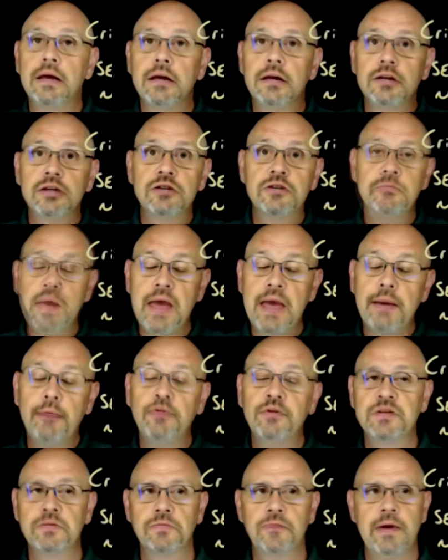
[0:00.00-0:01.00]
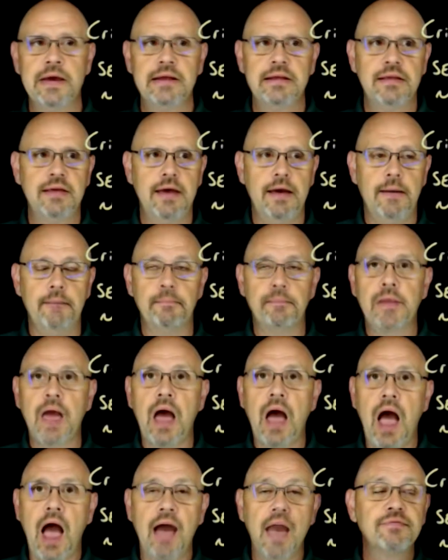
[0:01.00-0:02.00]
to be able to rate them.
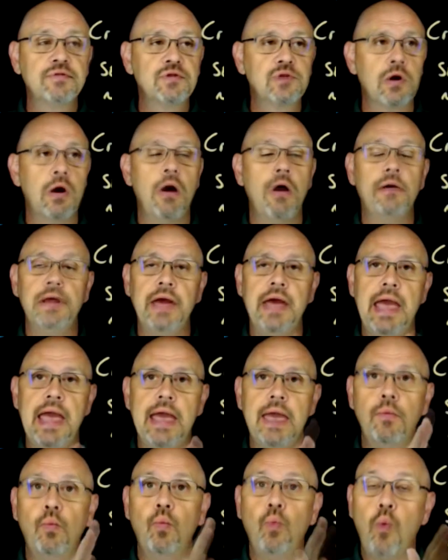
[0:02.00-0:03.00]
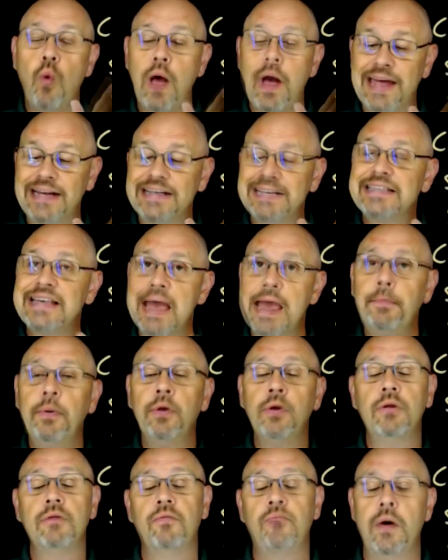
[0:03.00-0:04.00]
I've drawn an
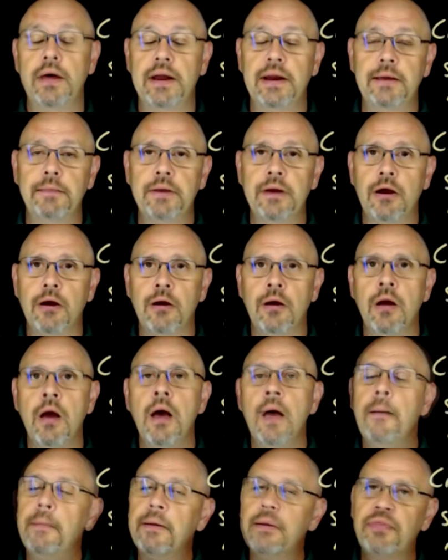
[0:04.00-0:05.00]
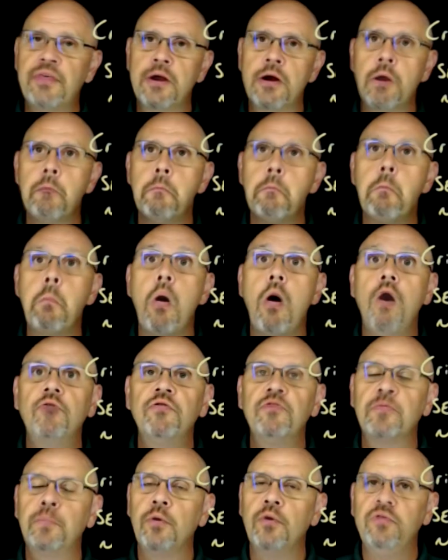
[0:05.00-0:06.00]
example of one up here, but there are
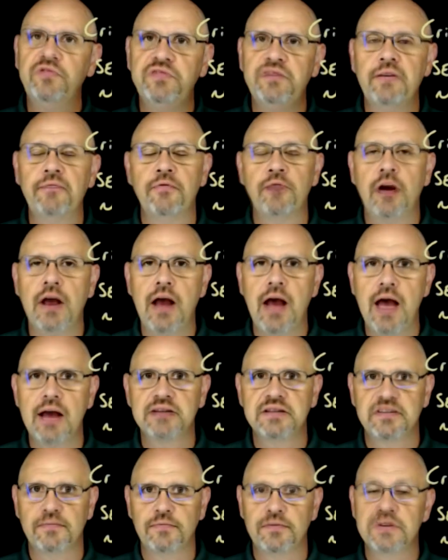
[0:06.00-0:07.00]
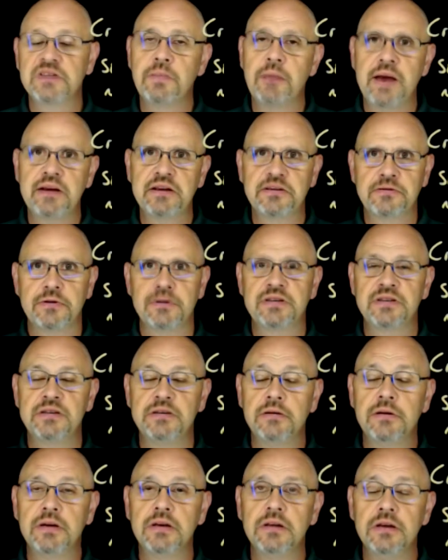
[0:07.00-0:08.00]
multiple different kinds of risk matrix
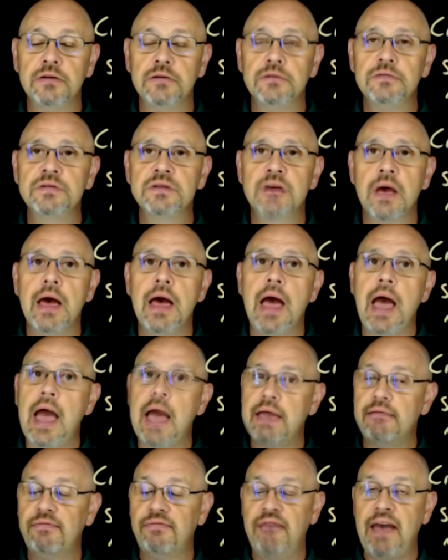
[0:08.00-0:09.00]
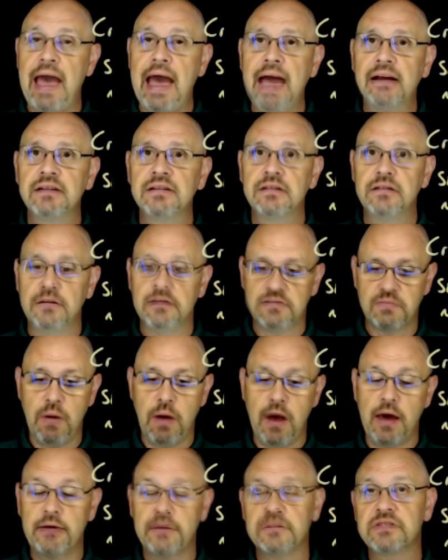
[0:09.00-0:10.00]
you can use. In fact, those
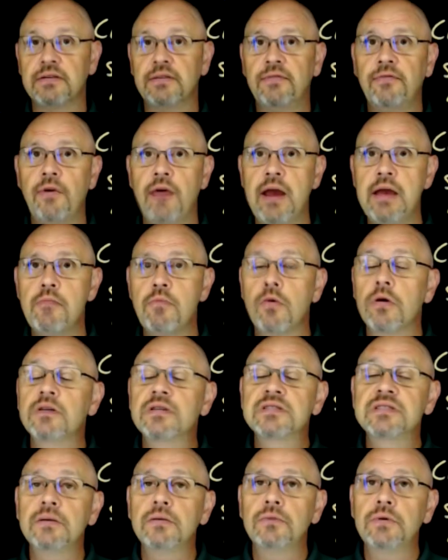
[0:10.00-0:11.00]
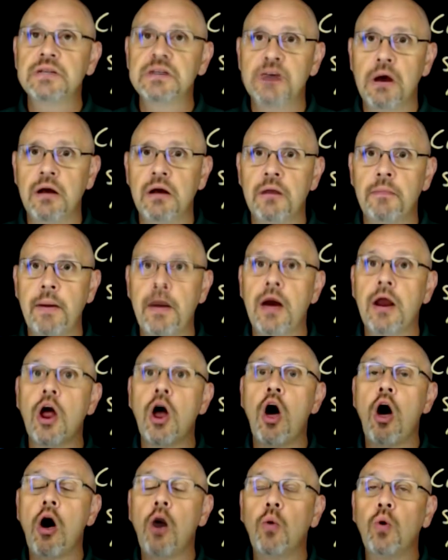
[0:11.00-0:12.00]
models or frameworks that we talk about
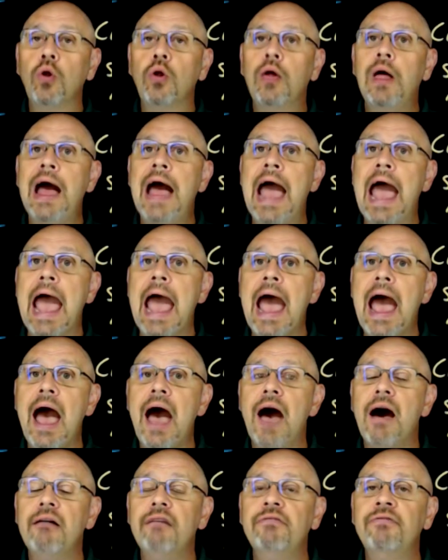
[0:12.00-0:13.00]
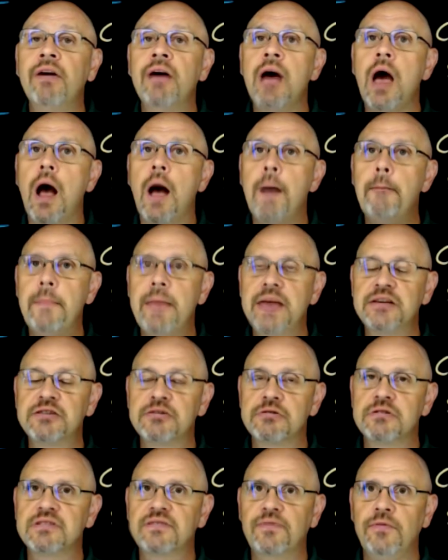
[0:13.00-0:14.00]
all will have a
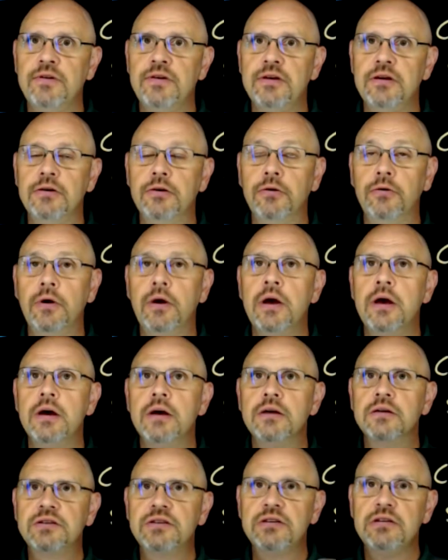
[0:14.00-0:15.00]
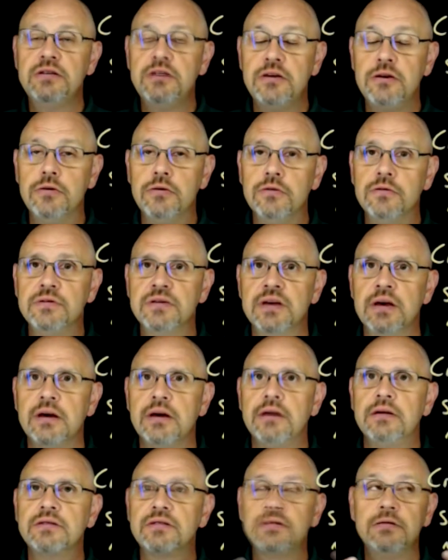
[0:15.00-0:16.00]
matrix for you to use
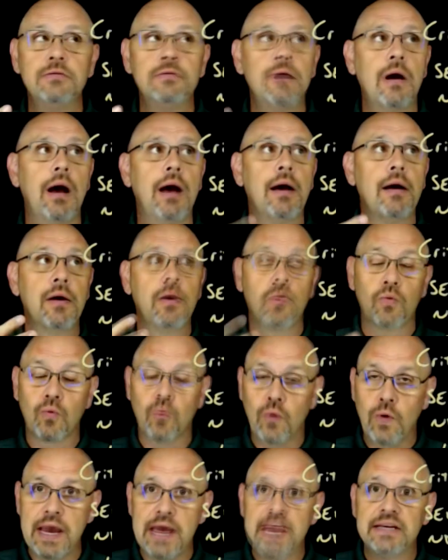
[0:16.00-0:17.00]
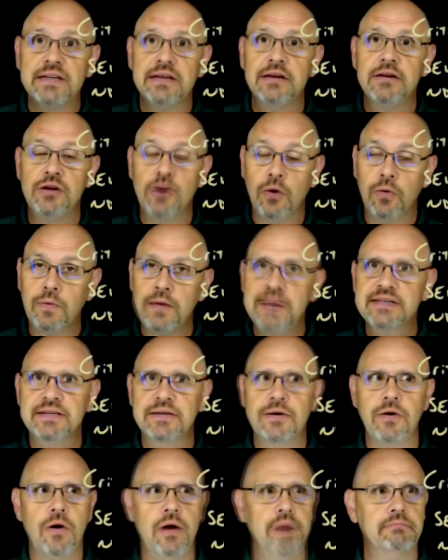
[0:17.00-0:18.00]
to rate your
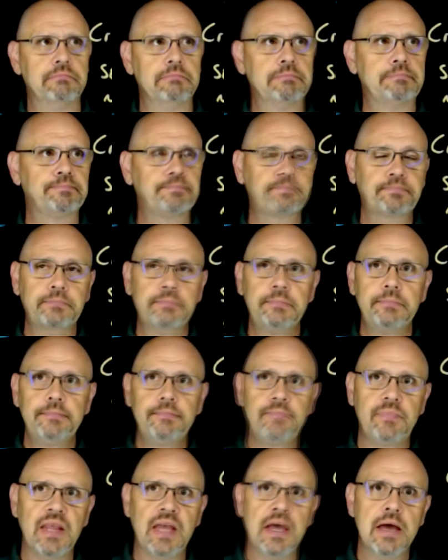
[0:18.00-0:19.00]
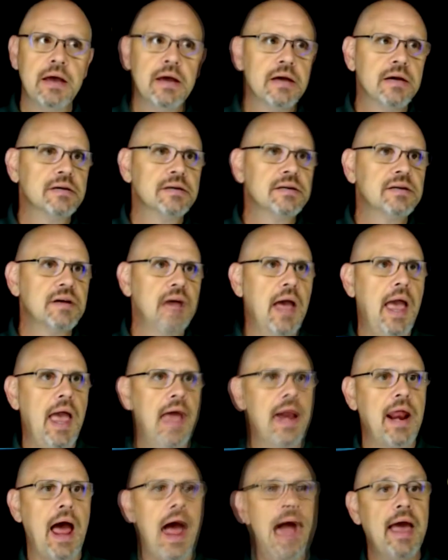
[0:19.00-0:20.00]
risk on.
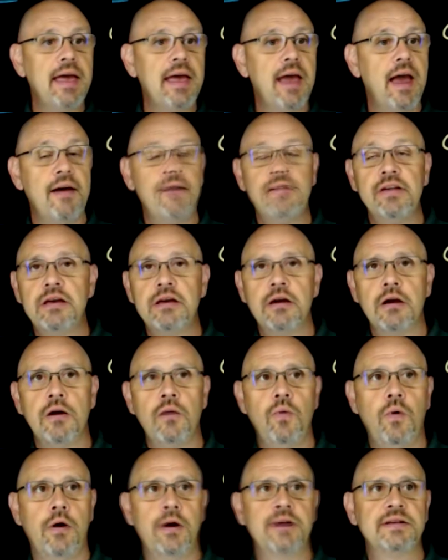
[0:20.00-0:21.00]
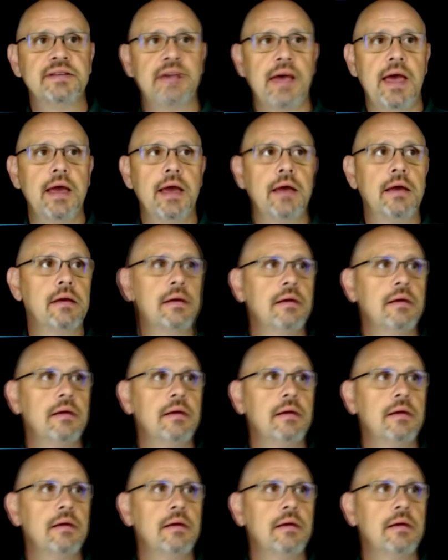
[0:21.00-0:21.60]
And I have it here where it's a,